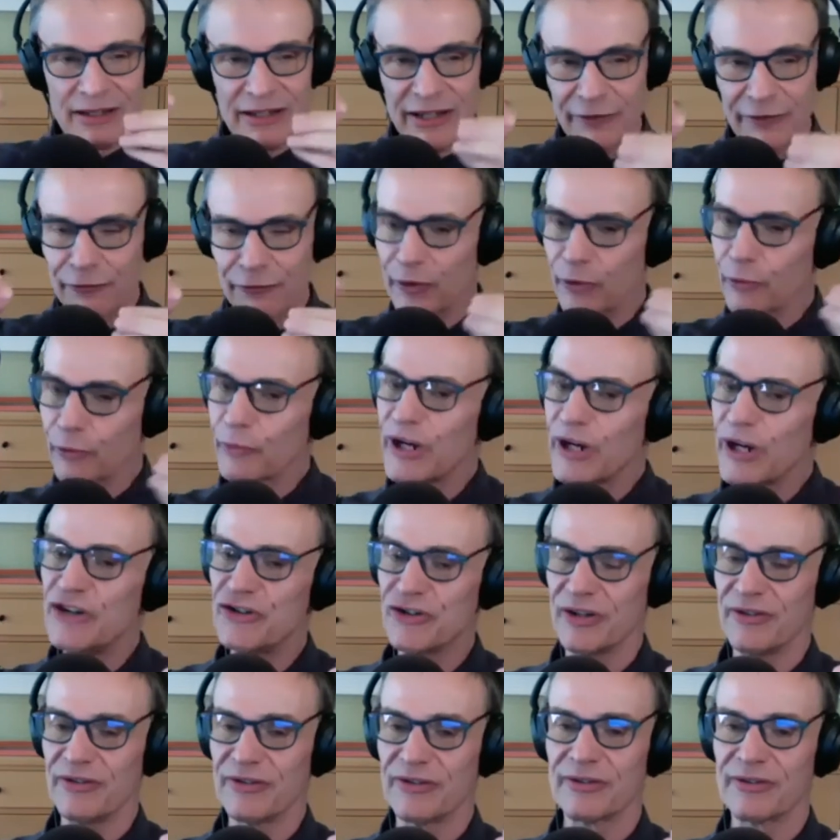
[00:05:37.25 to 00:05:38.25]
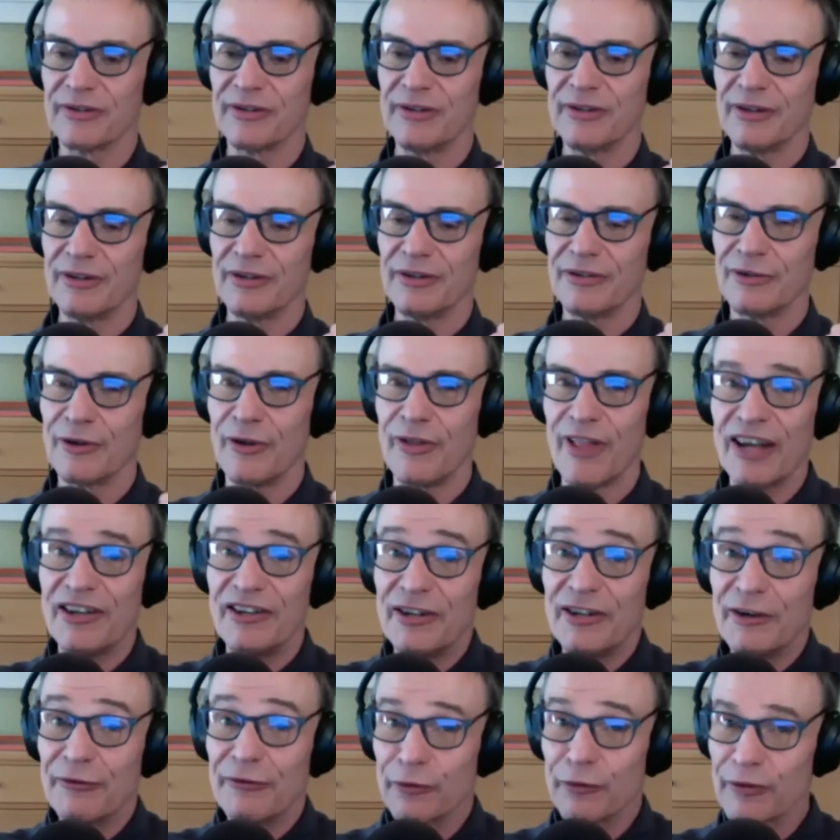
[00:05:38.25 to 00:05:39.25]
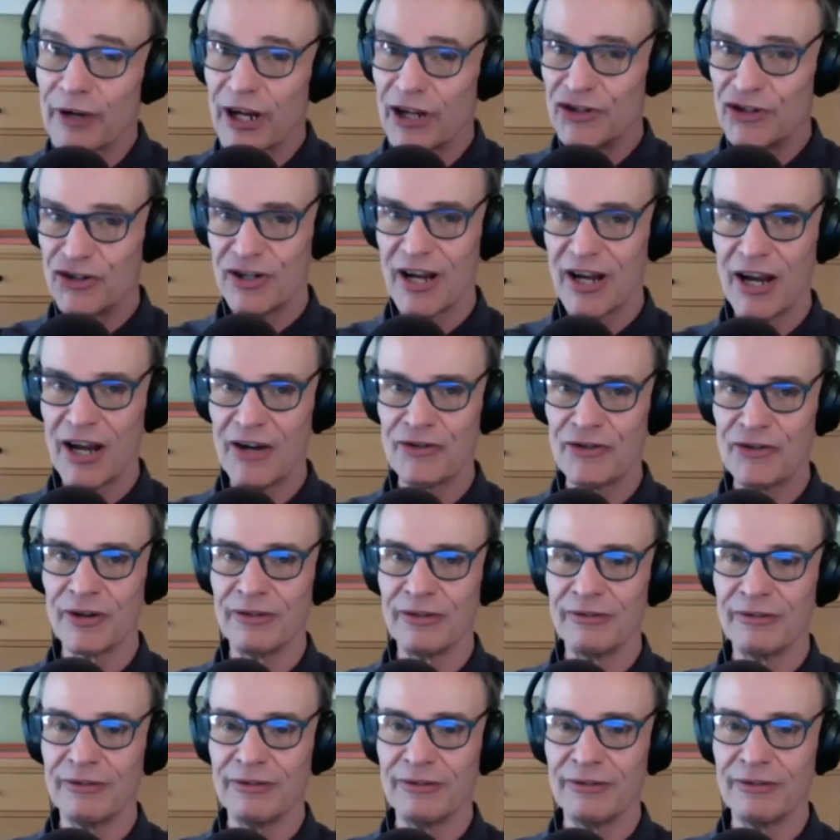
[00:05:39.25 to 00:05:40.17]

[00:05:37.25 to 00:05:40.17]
different regions. So that differentiation,